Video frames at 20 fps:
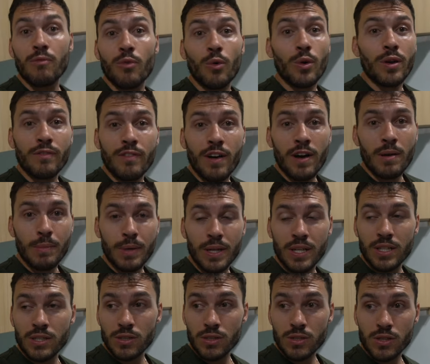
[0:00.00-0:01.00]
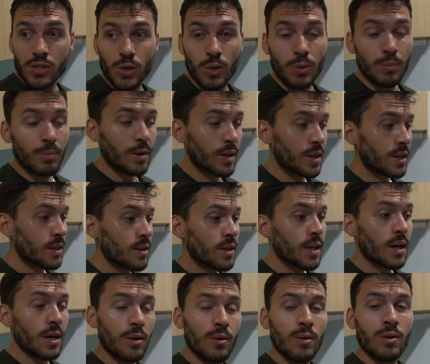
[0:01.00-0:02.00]
45 minutes or so, but
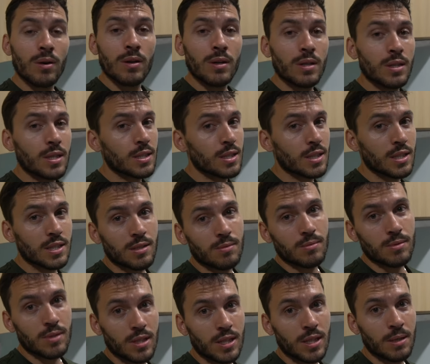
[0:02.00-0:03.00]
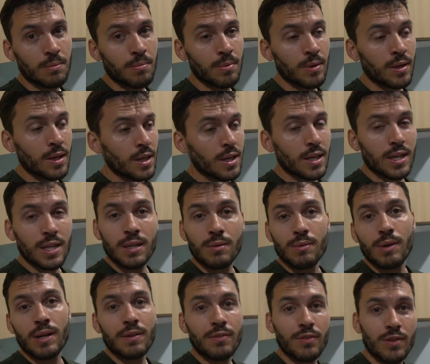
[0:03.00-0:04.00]
now I need to get some sleep, get
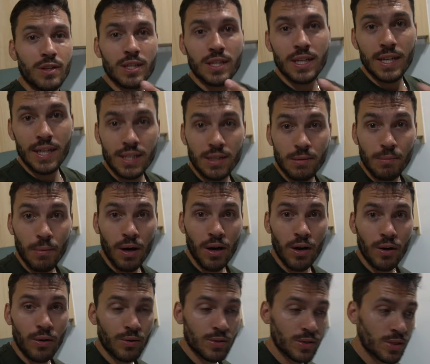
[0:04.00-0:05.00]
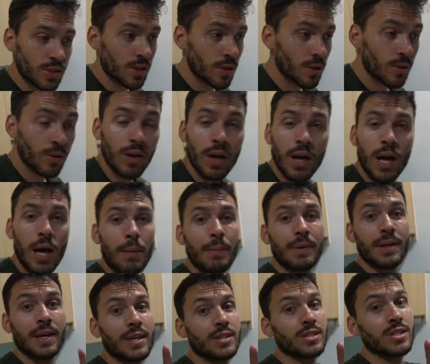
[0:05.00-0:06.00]
ready for the day tomorrow. So I'm
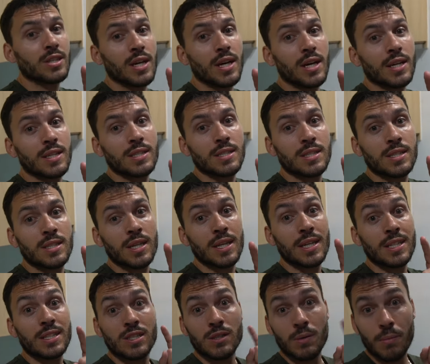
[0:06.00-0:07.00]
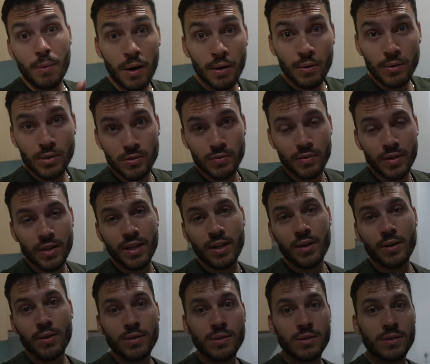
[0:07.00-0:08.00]
gonna catch you guys in tomorrow's
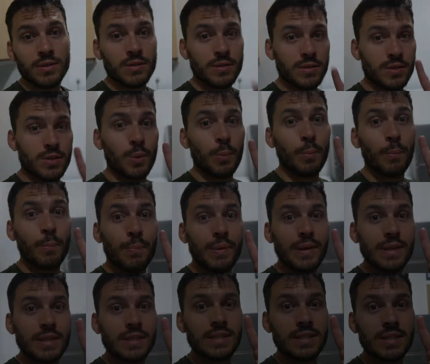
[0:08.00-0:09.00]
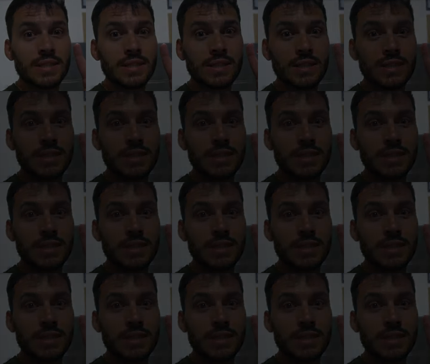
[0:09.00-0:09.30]
video. So peace.